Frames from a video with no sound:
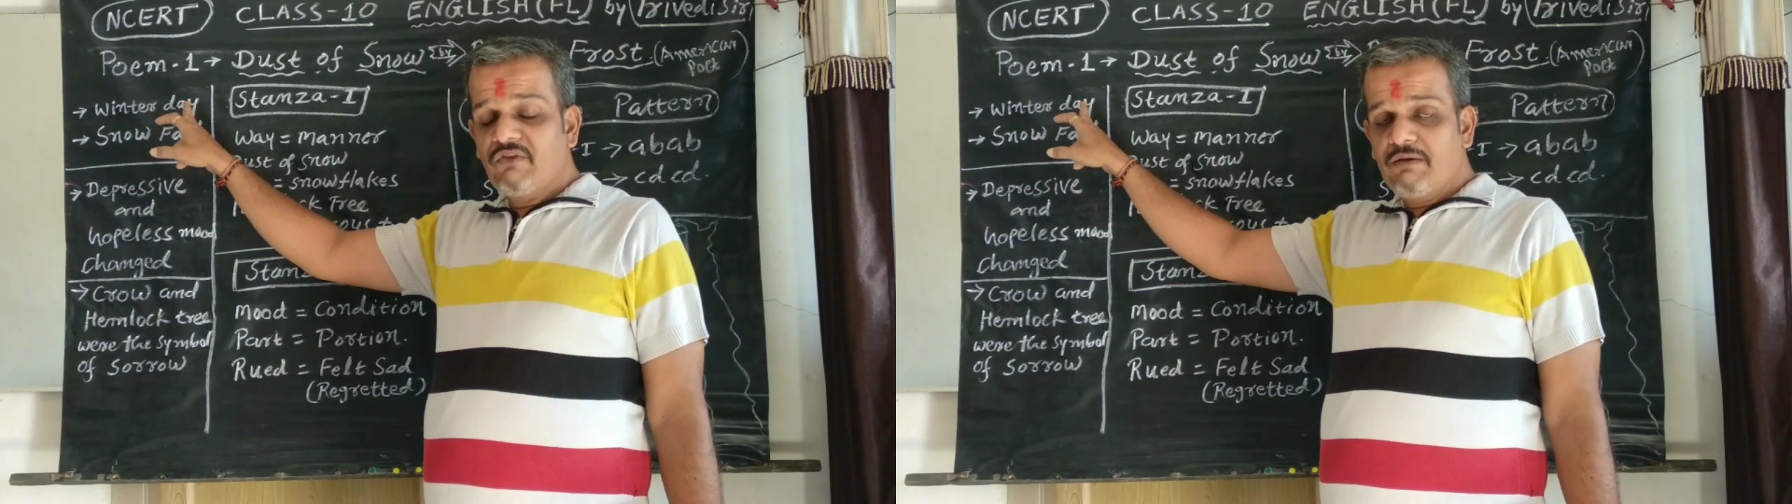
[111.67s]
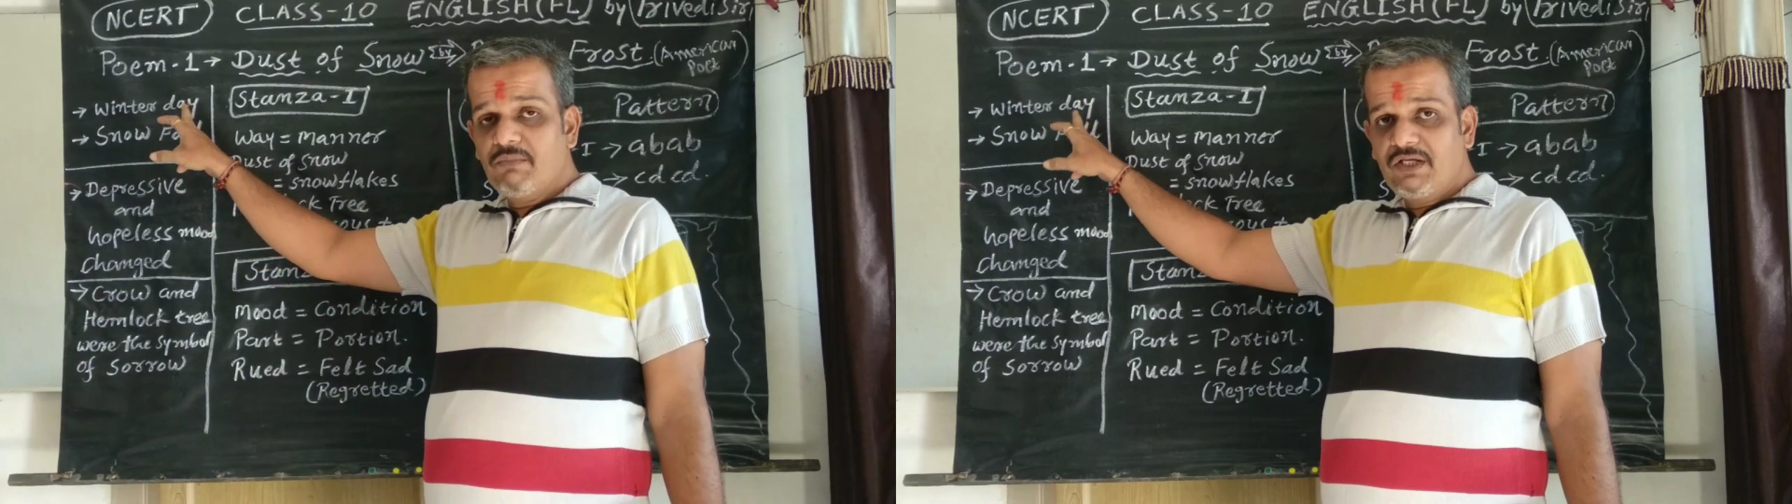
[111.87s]

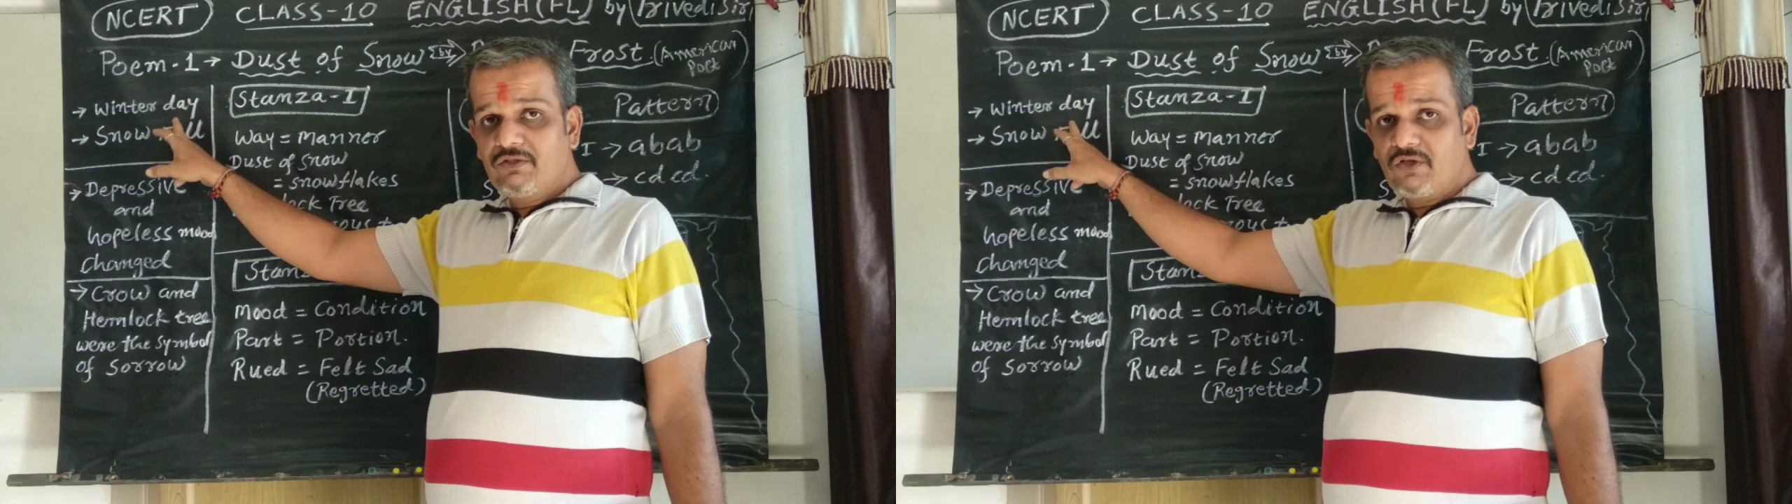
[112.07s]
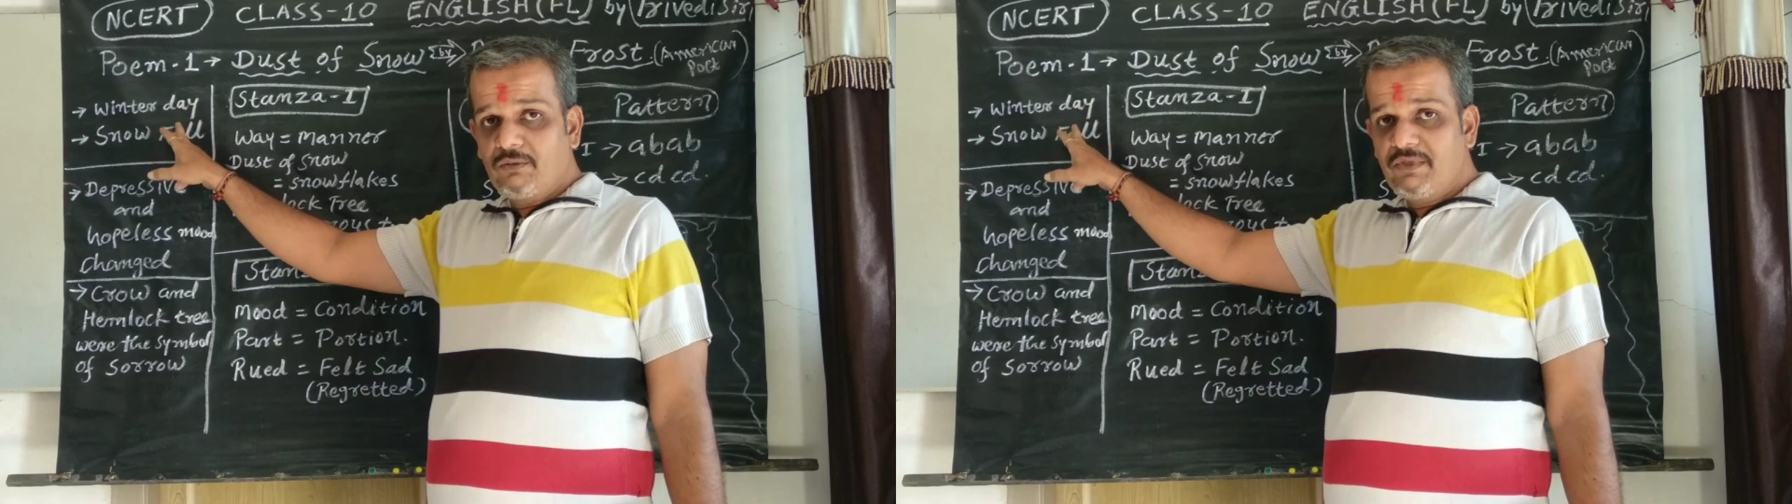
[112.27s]
the
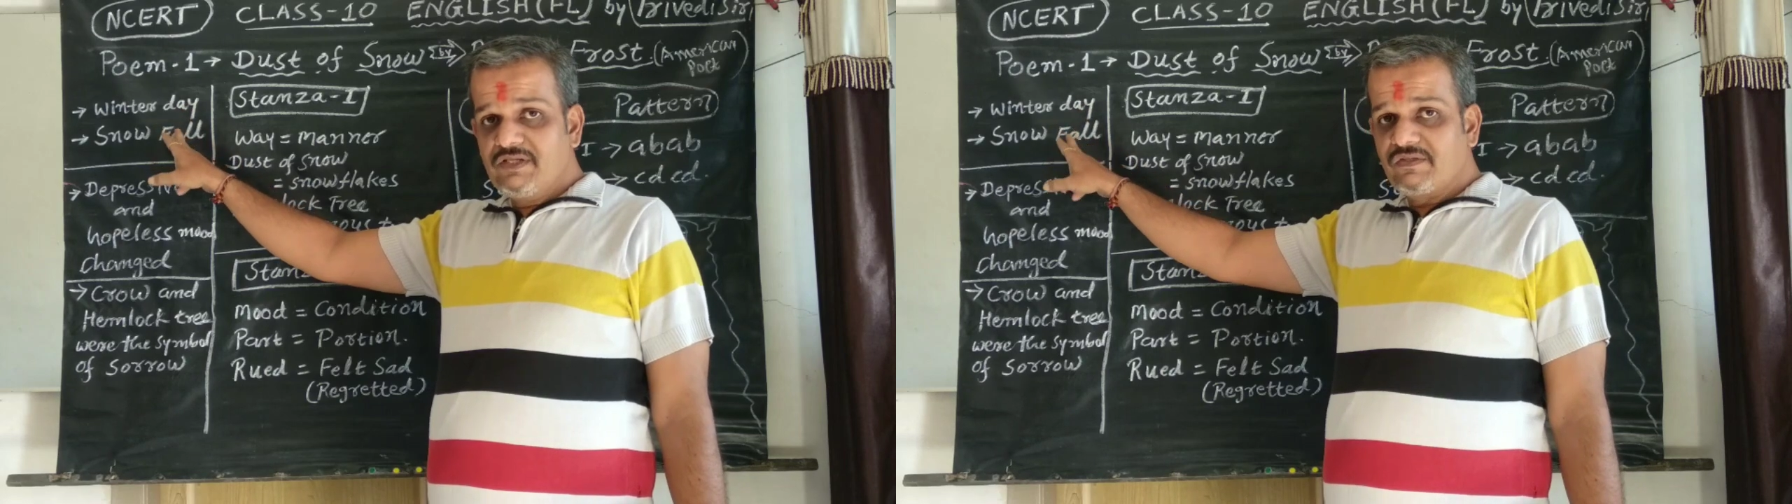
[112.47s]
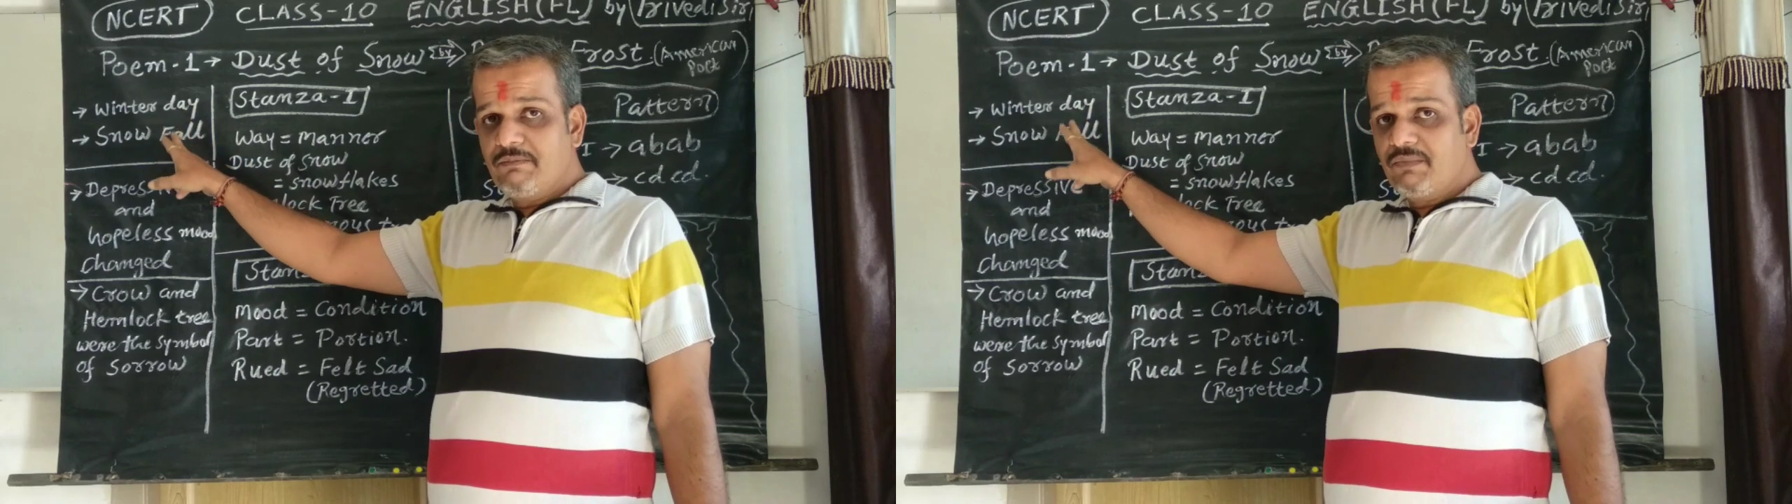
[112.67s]
month of
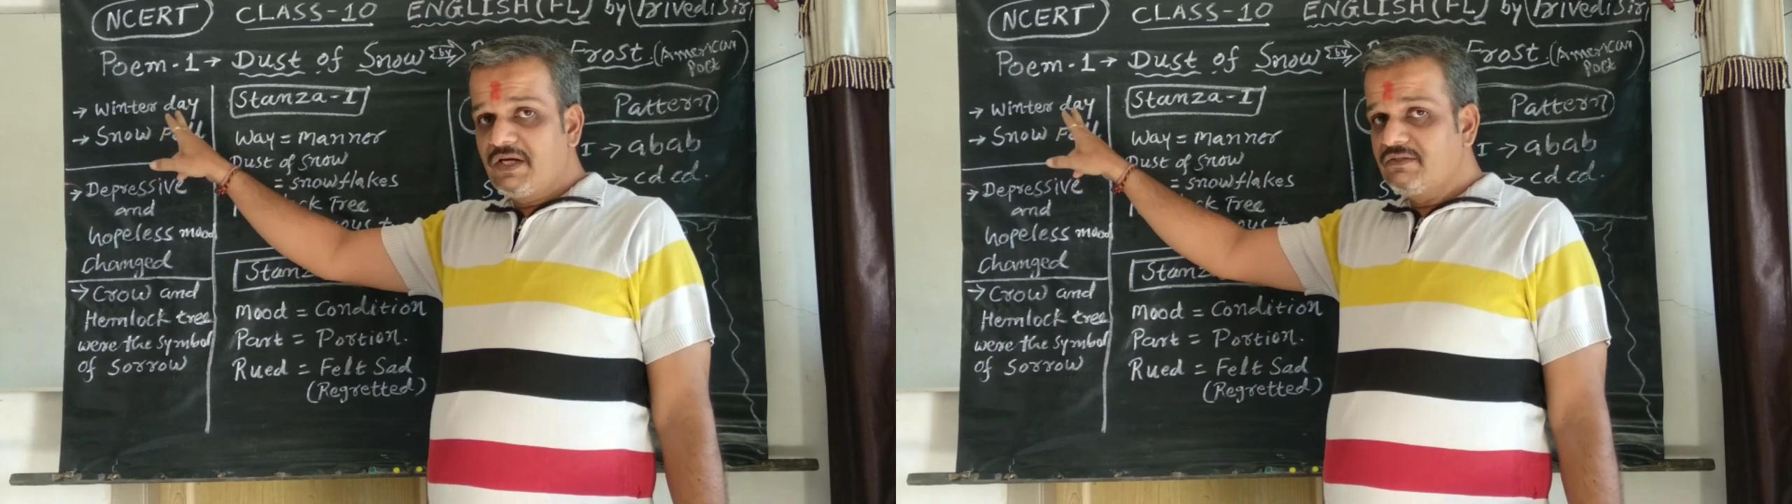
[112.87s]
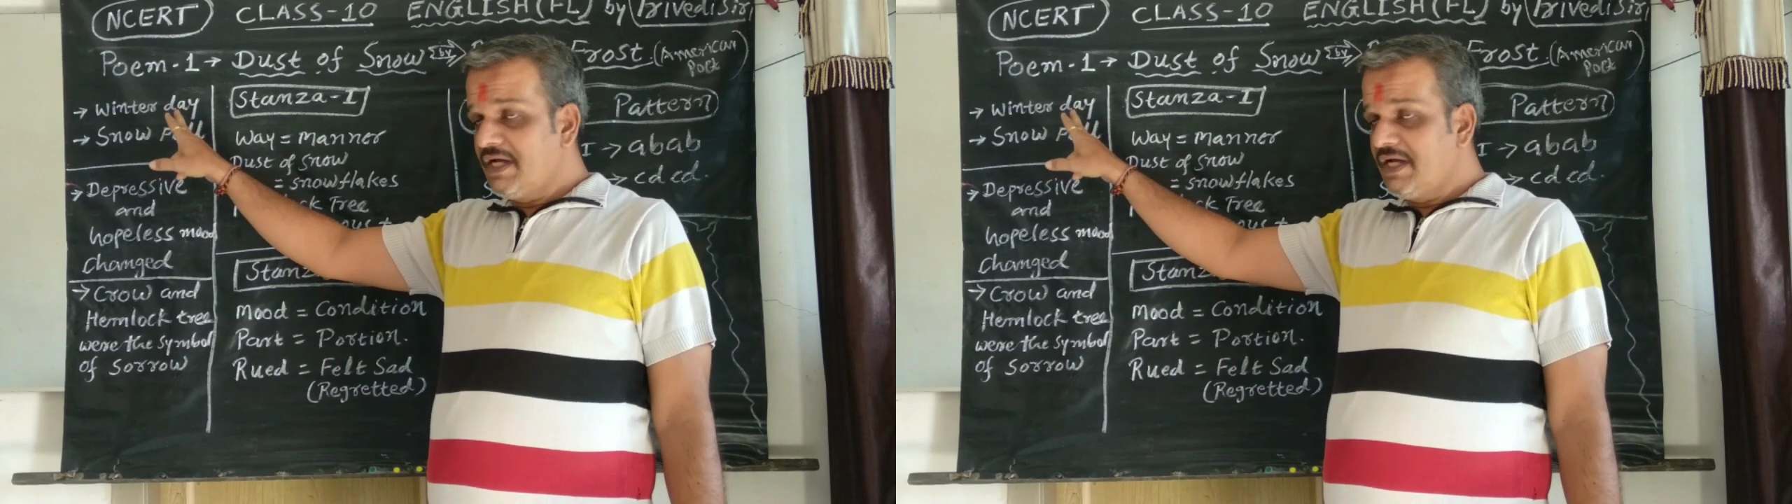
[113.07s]
December,